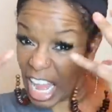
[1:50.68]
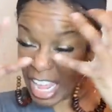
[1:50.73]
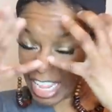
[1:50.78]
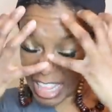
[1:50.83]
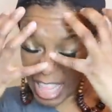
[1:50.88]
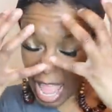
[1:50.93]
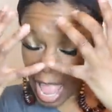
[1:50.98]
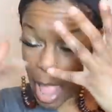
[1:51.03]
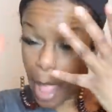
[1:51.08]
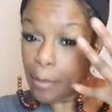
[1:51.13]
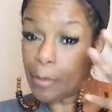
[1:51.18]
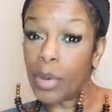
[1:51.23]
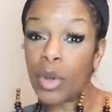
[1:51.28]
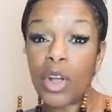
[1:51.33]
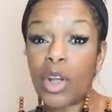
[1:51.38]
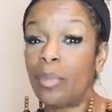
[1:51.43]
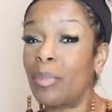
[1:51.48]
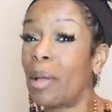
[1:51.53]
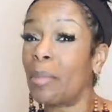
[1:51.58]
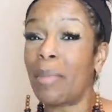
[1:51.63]
like that and
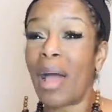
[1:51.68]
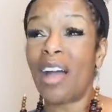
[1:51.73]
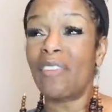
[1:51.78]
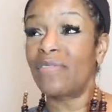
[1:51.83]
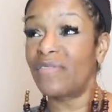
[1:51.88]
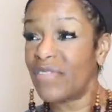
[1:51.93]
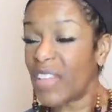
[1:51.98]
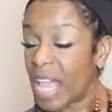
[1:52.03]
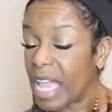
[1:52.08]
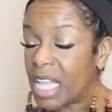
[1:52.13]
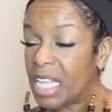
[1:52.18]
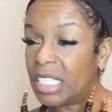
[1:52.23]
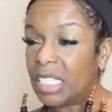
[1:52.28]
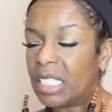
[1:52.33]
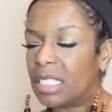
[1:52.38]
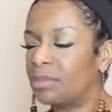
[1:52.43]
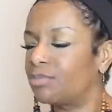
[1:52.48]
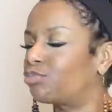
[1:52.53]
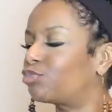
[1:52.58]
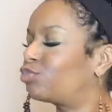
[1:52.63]
put them on my
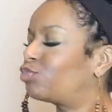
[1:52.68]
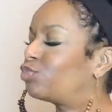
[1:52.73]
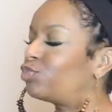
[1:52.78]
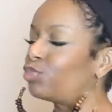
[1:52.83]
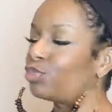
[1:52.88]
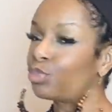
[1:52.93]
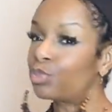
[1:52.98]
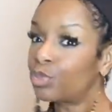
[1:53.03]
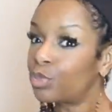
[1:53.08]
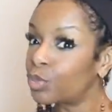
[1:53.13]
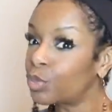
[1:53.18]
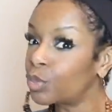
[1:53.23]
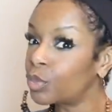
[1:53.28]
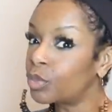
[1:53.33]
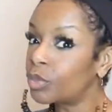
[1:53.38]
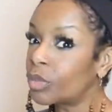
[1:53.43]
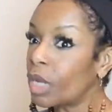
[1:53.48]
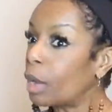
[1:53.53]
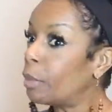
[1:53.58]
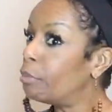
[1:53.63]
face,
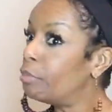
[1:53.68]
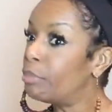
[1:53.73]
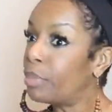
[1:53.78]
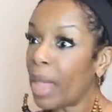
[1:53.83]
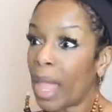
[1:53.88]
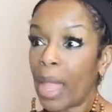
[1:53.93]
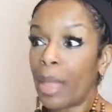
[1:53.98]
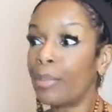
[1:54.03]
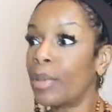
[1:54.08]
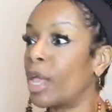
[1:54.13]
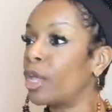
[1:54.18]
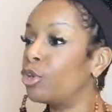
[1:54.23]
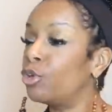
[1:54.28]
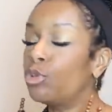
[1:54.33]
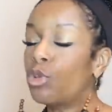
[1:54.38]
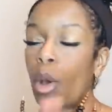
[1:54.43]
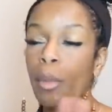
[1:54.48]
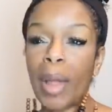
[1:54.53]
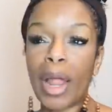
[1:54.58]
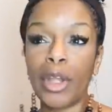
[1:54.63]
baby,
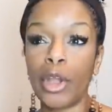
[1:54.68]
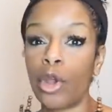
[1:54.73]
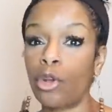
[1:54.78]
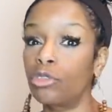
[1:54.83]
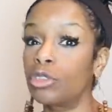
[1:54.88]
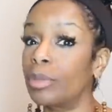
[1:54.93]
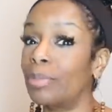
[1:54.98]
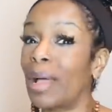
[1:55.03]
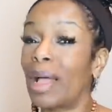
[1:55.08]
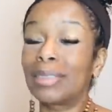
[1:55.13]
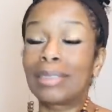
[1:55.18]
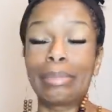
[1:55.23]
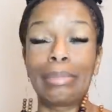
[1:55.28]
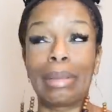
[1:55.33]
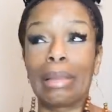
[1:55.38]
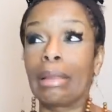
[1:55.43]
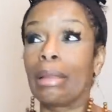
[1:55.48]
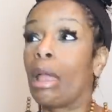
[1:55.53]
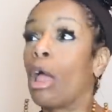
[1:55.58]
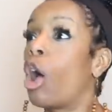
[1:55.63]
you know my nerves about to
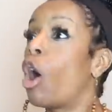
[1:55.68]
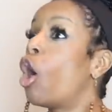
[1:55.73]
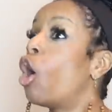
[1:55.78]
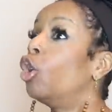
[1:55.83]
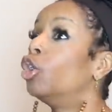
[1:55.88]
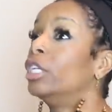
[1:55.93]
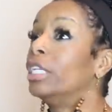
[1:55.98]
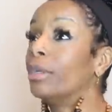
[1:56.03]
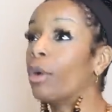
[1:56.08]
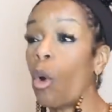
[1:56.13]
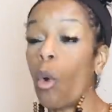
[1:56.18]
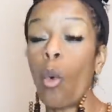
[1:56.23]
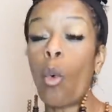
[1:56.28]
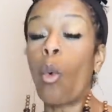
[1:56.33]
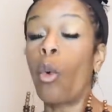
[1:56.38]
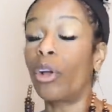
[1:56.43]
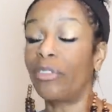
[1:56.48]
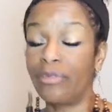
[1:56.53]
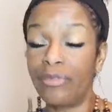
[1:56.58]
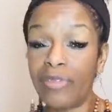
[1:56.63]
be
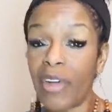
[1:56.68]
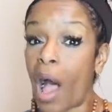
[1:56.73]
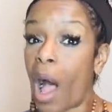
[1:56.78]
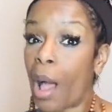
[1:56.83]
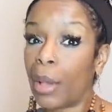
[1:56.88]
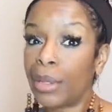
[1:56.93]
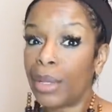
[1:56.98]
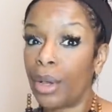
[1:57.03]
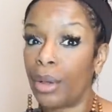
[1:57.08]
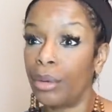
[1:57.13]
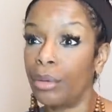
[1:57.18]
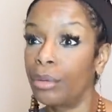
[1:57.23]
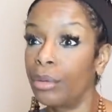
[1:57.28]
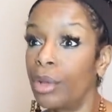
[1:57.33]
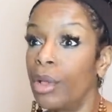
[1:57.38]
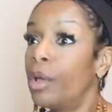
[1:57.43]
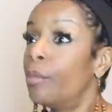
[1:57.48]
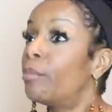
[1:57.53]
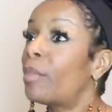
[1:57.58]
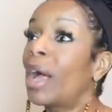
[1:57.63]
on fire.
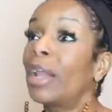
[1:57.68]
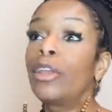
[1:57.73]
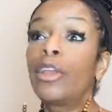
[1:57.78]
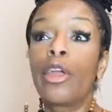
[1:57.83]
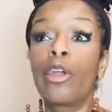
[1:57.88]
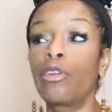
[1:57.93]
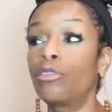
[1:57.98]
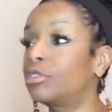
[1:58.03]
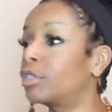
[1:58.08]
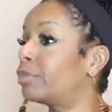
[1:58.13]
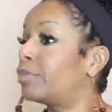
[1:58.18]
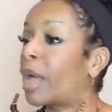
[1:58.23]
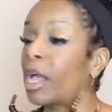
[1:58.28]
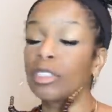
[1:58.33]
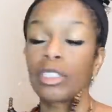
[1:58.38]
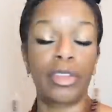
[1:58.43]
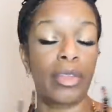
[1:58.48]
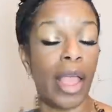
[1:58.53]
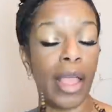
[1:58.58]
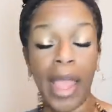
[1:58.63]
My nerves
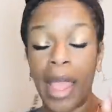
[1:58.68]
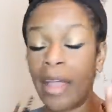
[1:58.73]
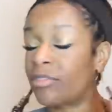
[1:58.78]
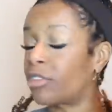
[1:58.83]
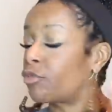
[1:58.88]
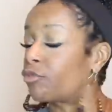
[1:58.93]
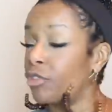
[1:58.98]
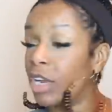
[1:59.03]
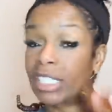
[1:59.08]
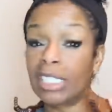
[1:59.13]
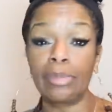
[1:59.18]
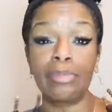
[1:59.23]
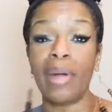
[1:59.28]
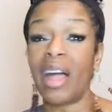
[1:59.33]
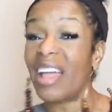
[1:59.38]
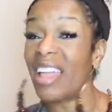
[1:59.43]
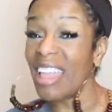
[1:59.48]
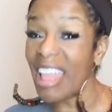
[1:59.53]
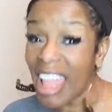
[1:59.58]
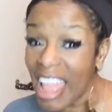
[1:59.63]
about to have the rest of
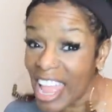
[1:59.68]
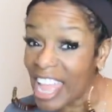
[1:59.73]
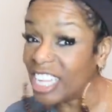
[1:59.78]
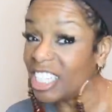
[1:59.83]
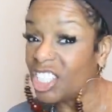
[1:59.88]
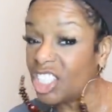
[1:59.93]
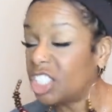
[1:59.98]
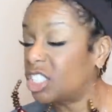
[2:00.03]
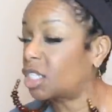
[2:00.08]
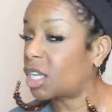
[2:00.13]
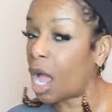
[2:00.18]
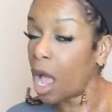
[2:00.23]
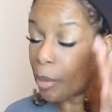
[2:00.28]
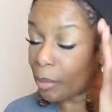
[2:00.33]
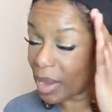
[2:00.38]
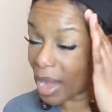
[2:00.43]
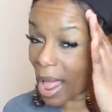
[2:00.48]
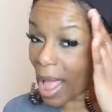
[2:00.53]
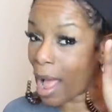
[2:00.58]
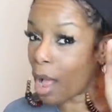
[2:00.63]
my edges
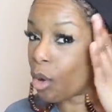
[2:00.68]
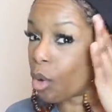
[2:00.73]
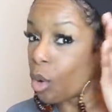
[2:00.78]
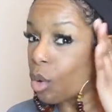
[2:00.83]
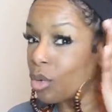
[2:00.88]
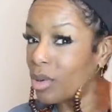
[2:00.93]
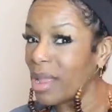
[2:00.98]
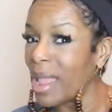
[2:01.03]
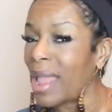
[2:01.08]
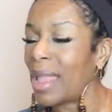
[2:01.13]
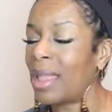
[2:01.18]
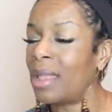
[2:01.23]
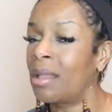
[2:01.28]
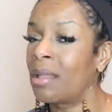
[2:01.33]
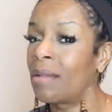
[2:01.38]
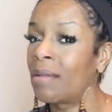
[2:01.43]
coming out, okay?